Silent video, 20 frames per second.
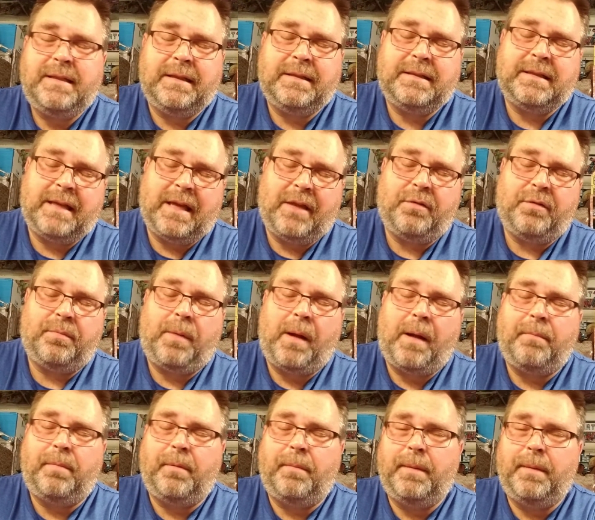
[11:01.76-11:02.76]
it together
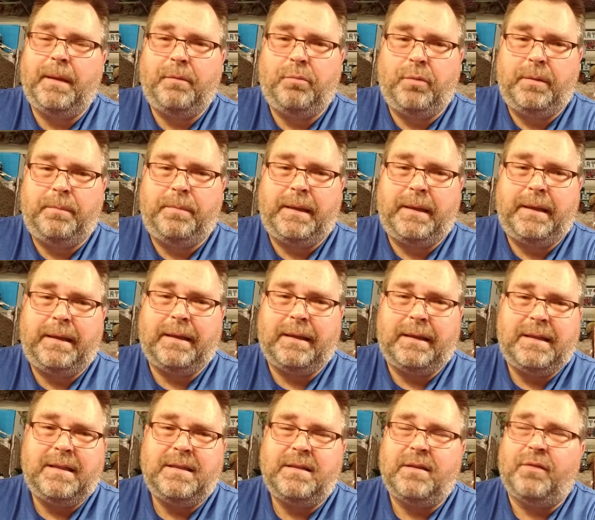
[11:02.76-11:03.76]
probably would be at
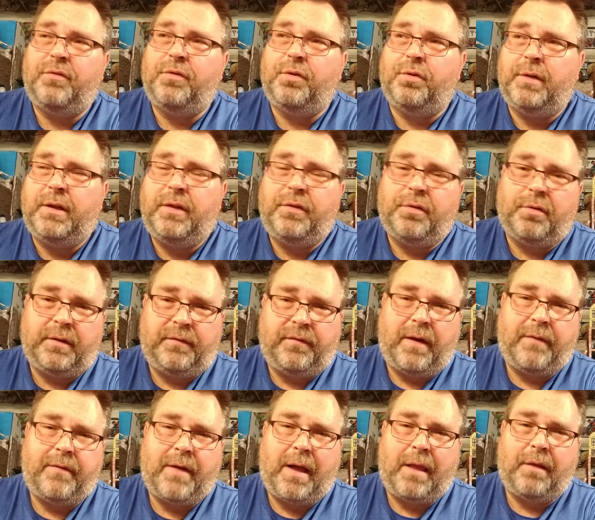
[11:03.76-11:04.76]
least a $30,
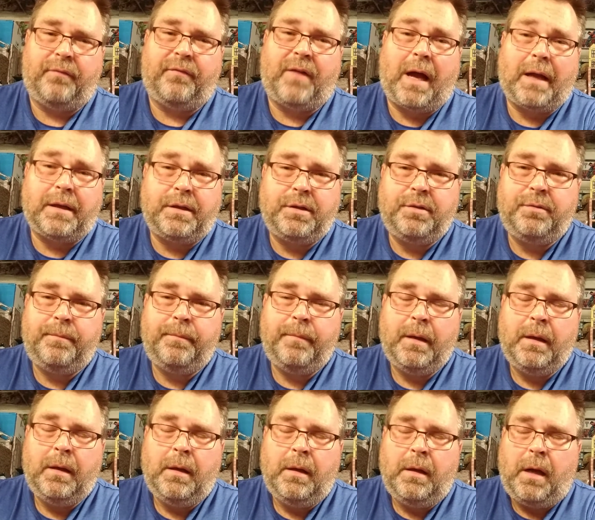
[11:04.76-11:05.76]
$35 value
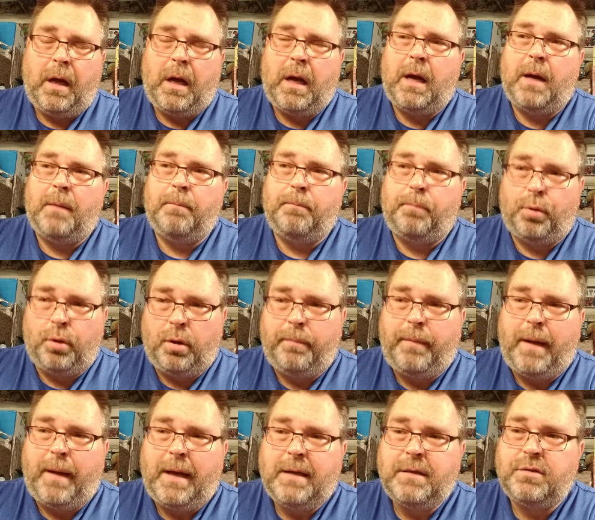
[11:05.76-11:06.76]
per
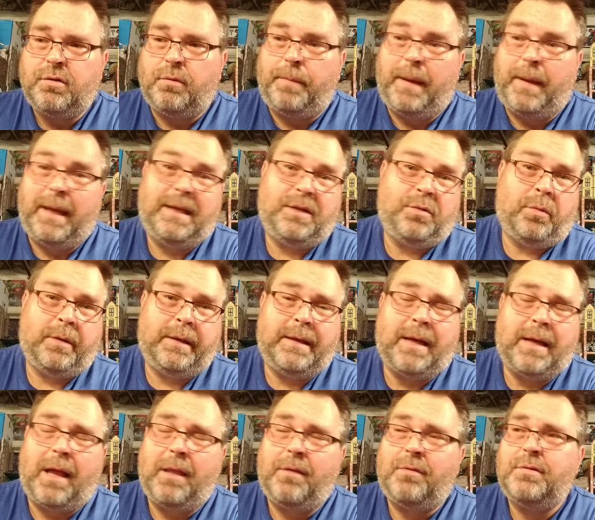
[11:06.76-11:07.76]
box. So paying
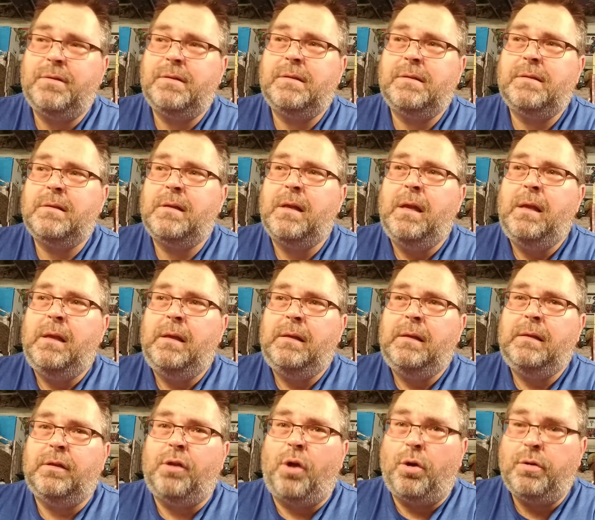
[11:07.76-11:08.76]
$20,
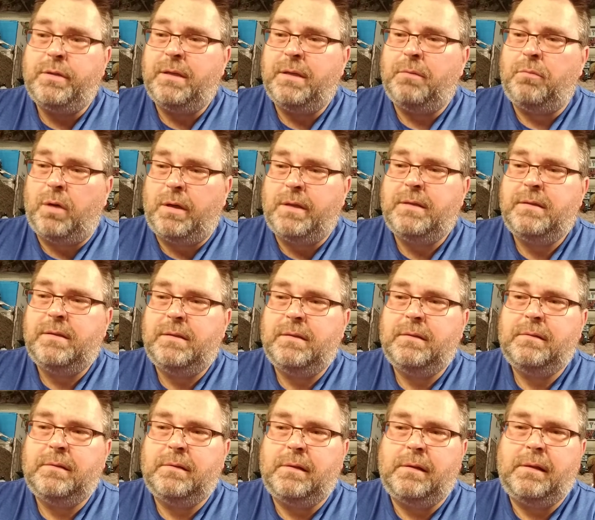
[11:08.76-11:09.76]
long as it was
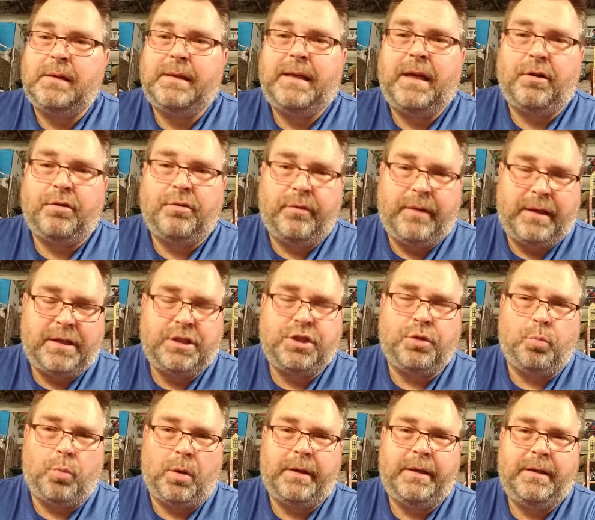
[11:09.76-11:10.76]
a character that
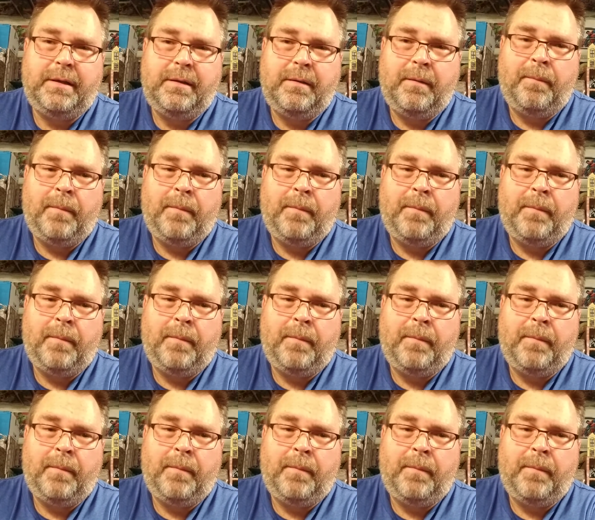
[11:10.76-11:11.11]
you wanted.